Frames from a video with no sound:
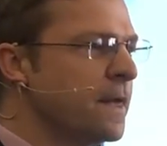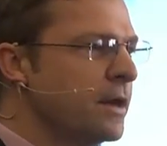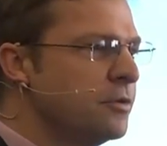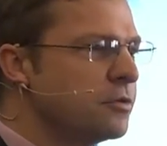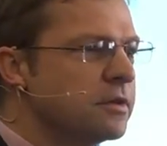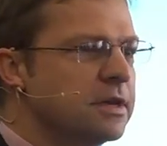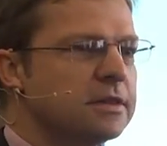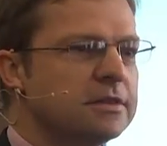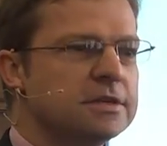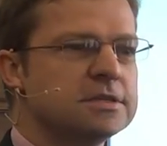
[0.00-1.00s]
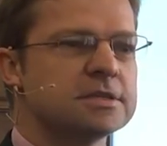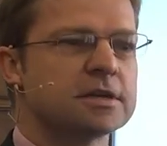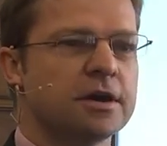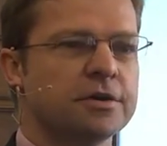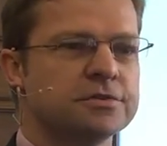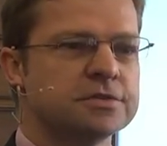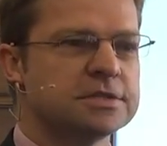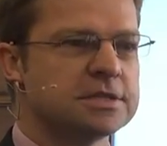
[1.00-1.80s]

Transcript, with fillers: and you could get these codes and